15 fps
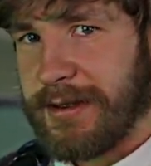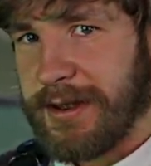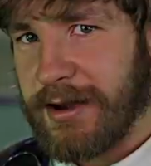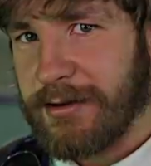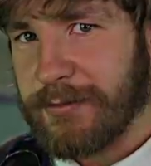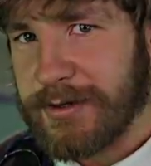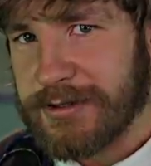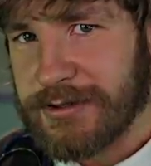
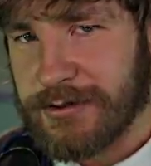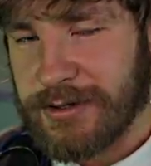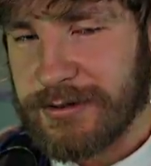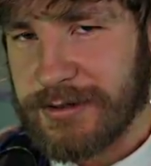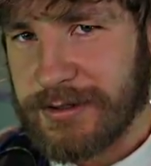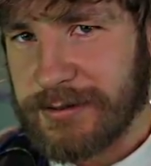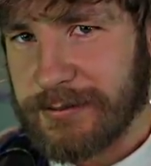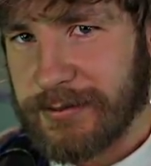how much screen
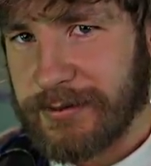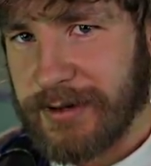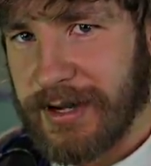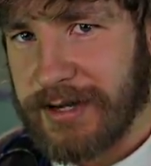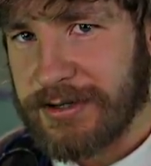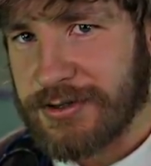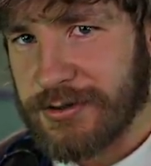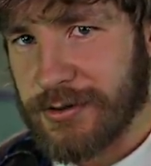time I
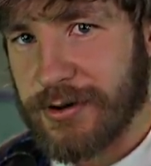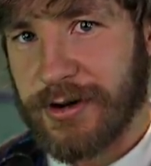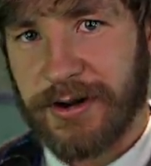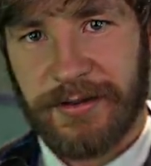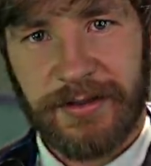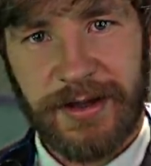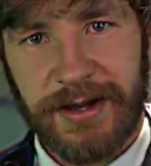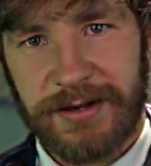had during
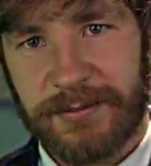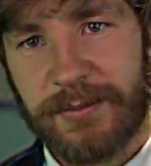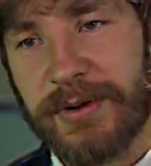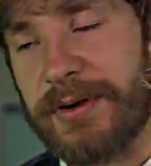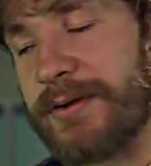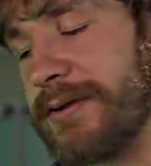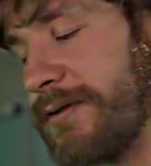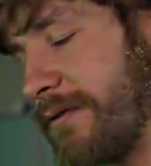that
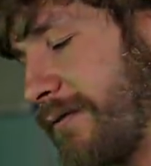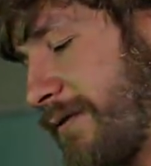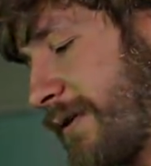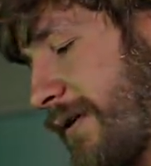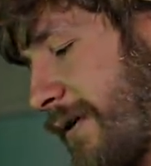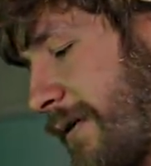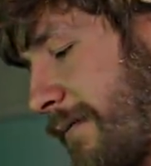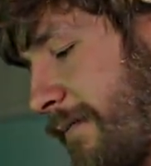period of
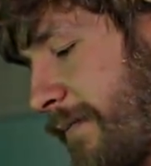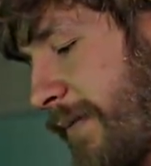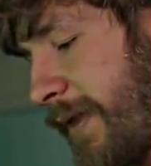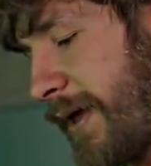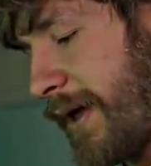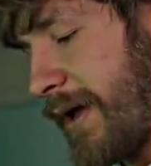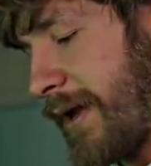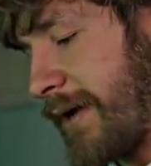time.
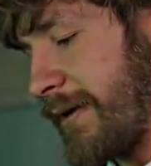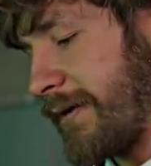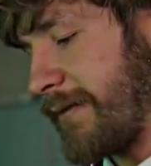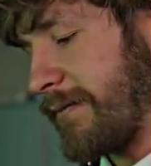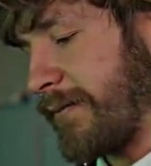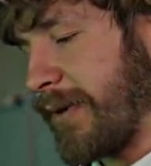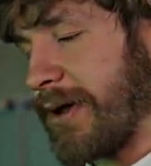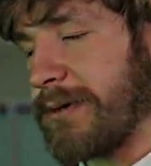And
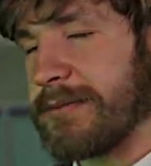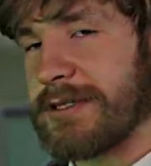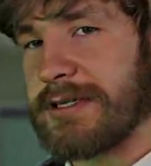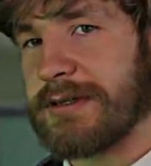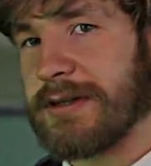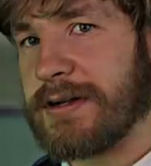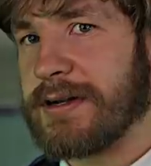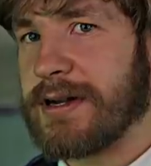perhaps
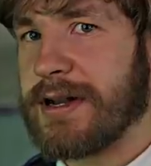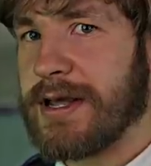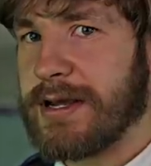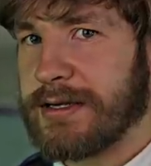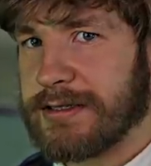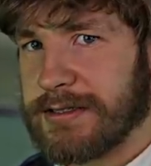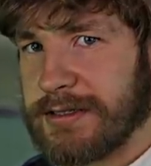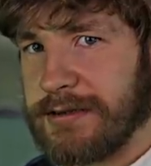the
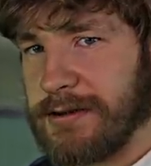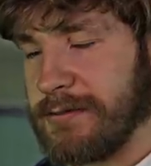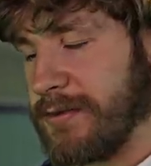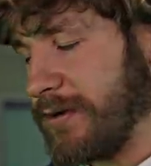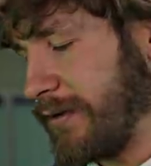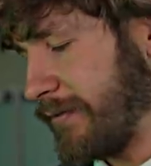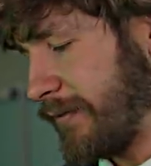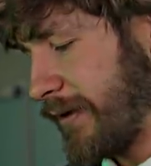next time
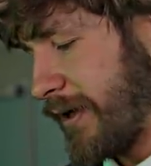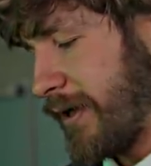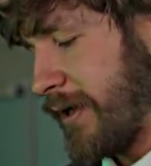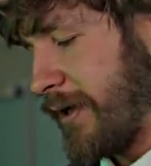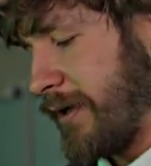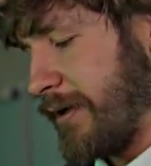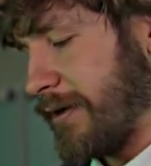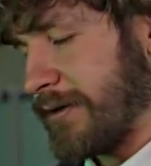you have
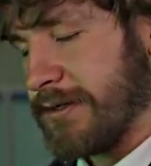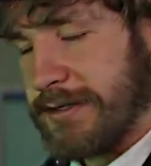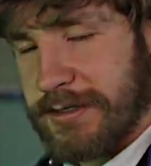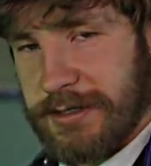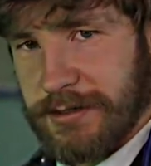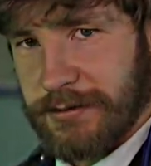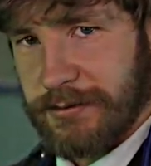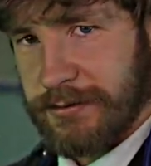a
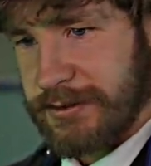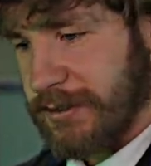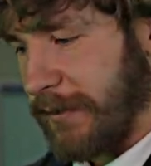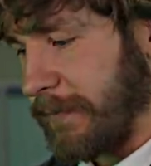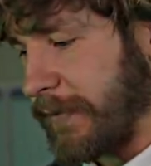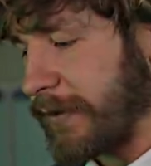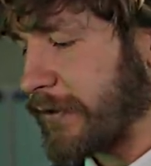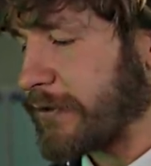tea or
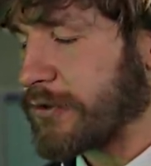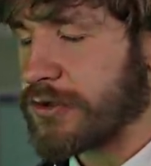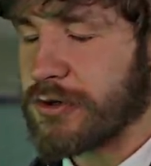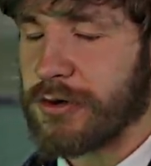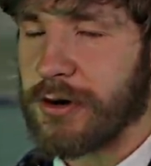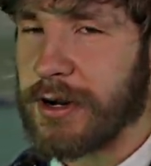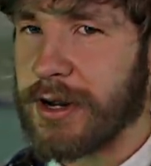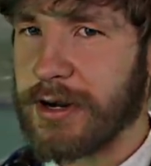something, you
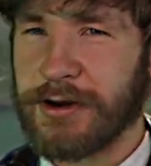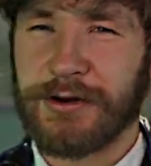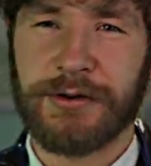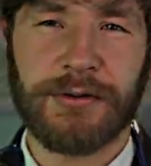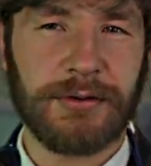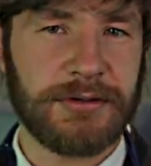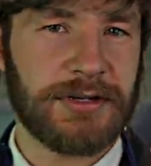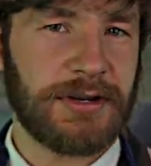try and
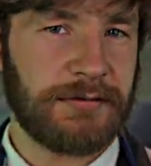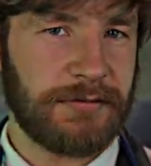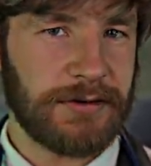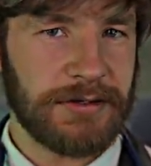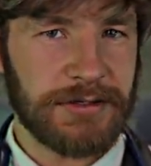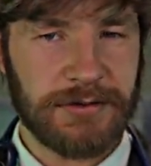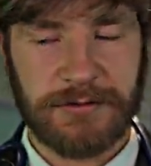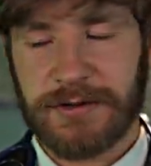not have
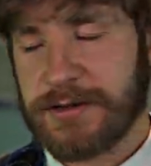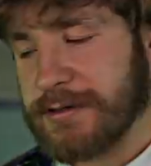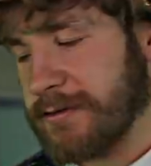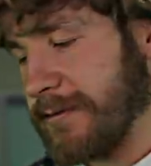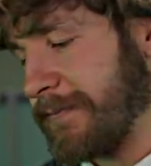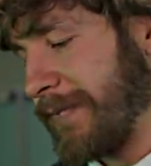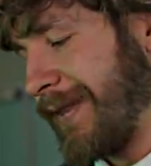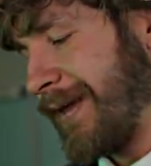any screen
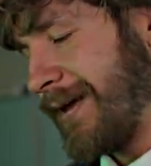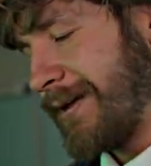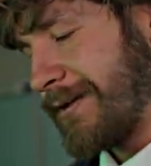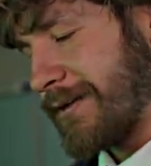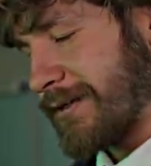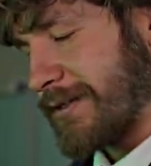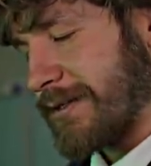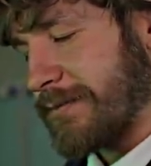time.
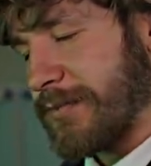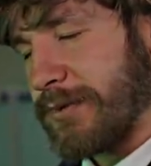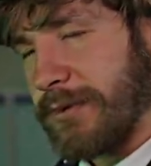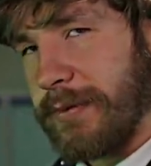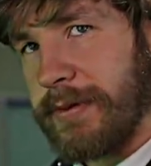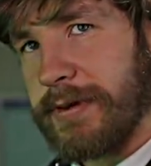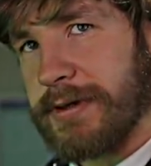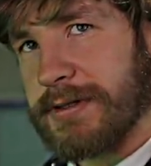Just simple
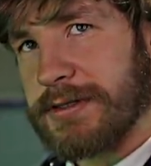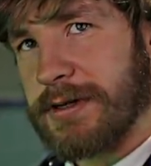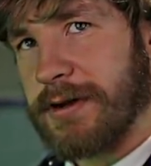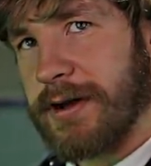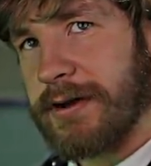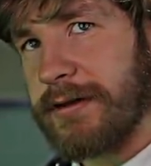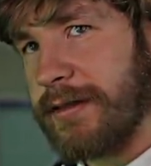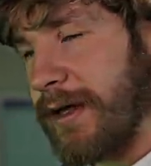things
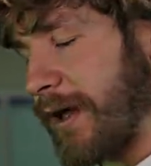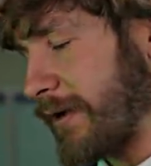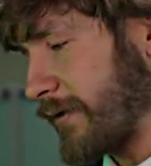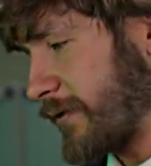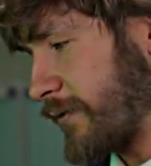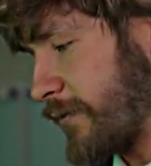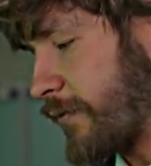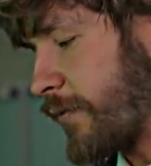like that
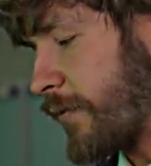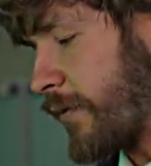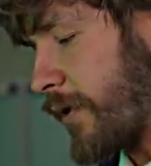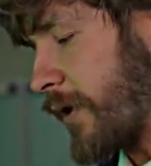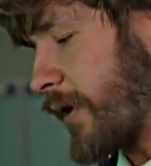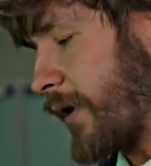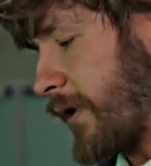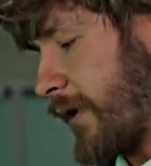can
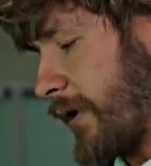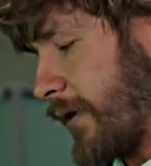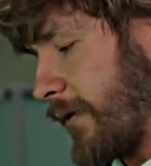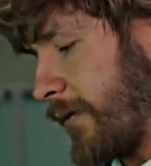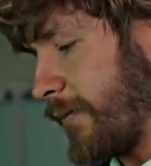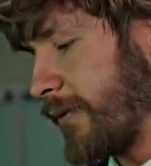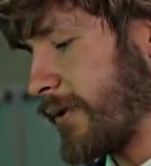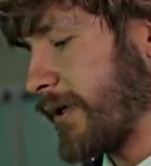really
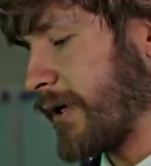help.